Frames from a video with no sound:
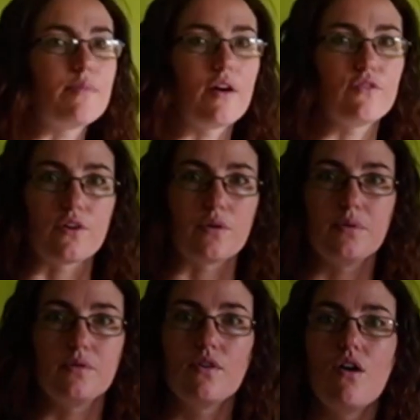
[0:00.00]
my verb.
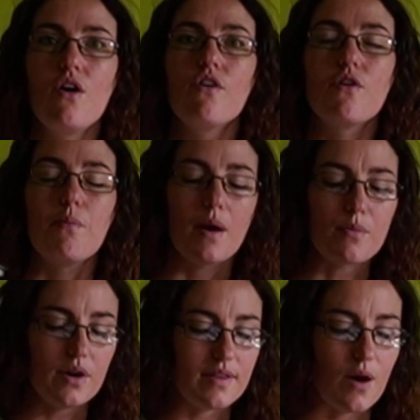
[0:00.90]

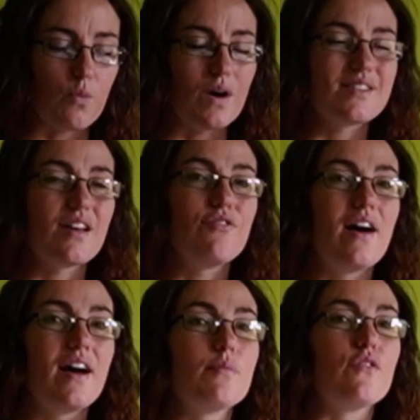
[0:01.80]
Remembering that once I
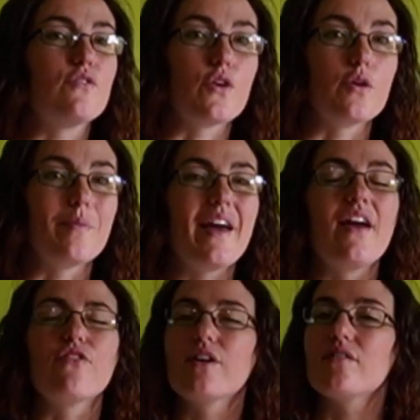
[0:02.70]
find my verb,
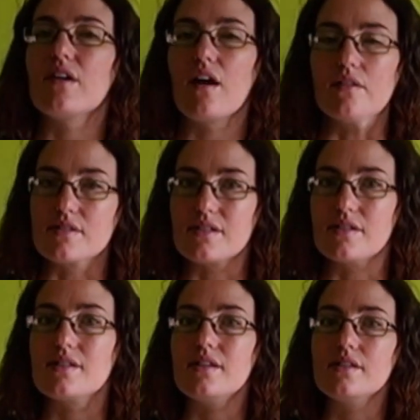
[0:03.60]
everything else
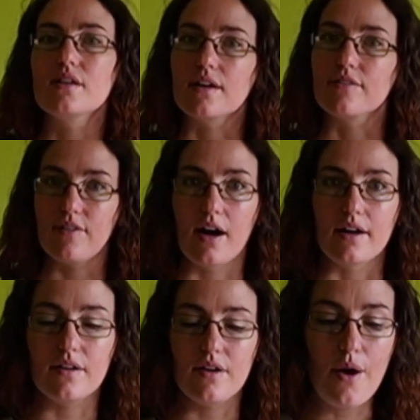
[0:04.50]
is easier to
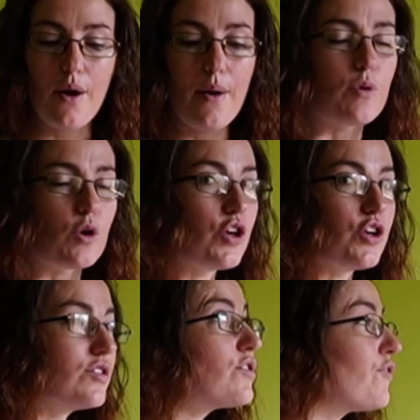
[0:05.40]
find.
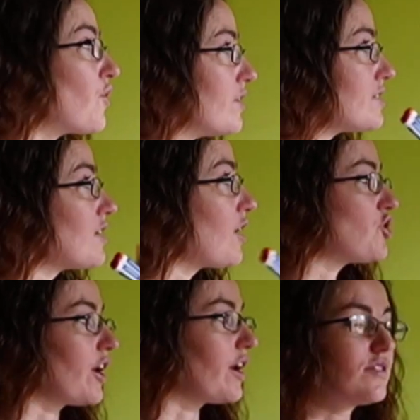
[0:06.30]
Because for a
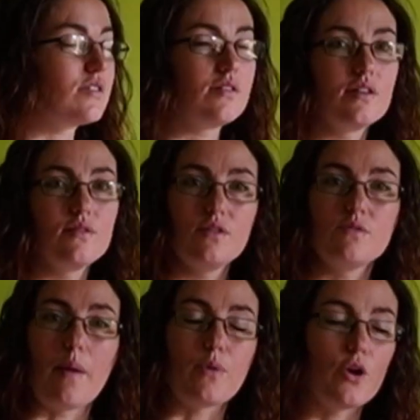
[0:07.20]
subject, it's
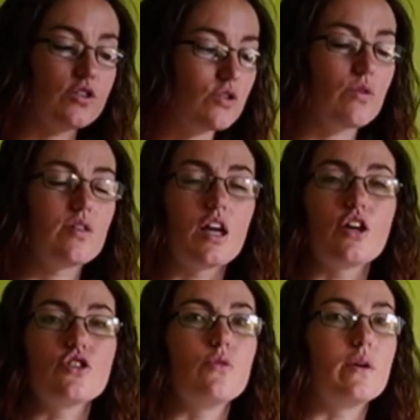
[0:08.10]
my personal thing
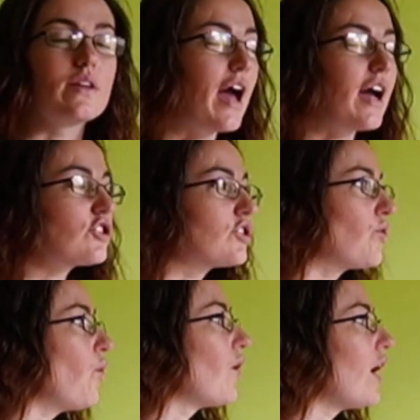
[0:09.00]
doing the action,
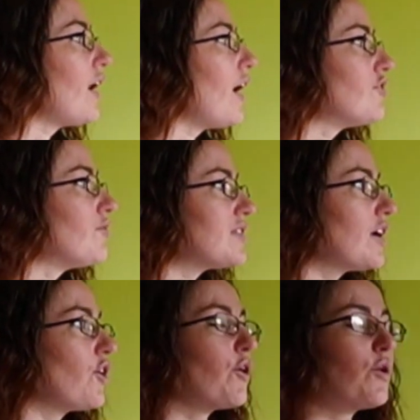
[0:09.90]
all I now do is I
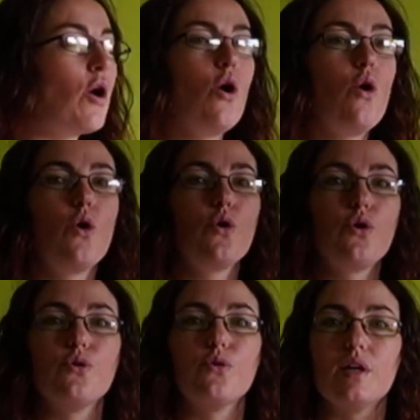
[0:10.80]
go,
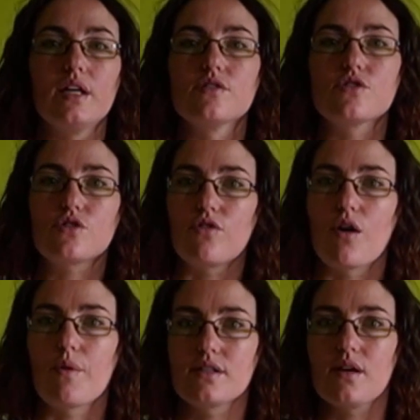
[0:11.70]
who is
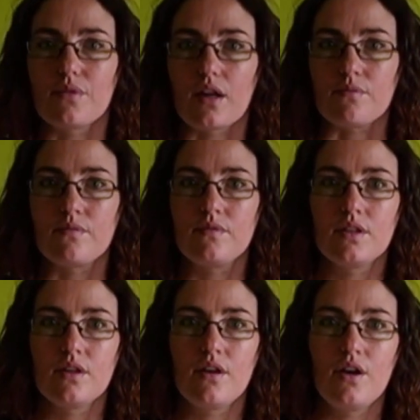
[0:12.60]
growing something?
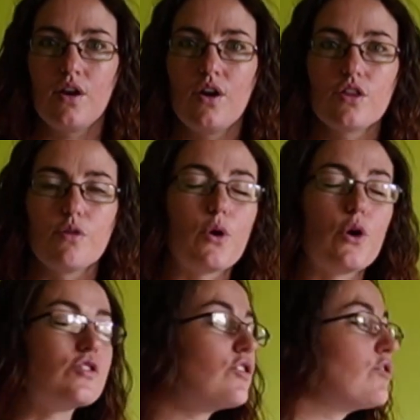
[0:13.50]
The
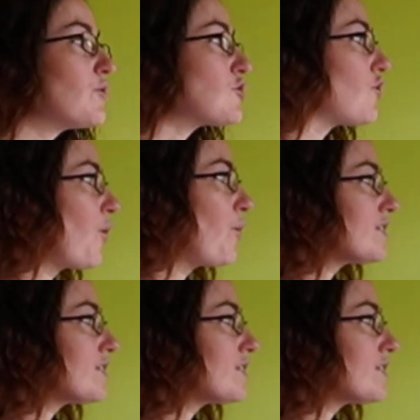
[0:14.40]
person who is growing